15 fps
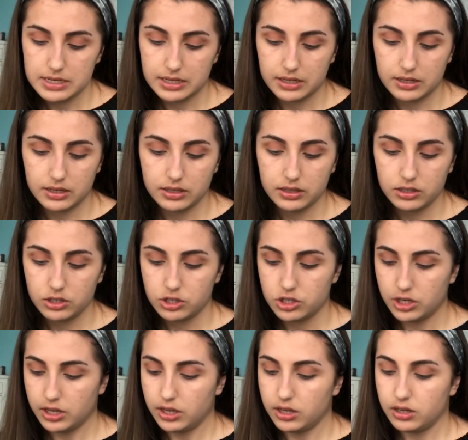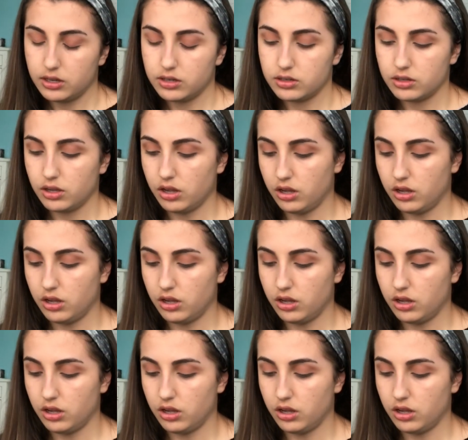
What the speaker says: taking the shade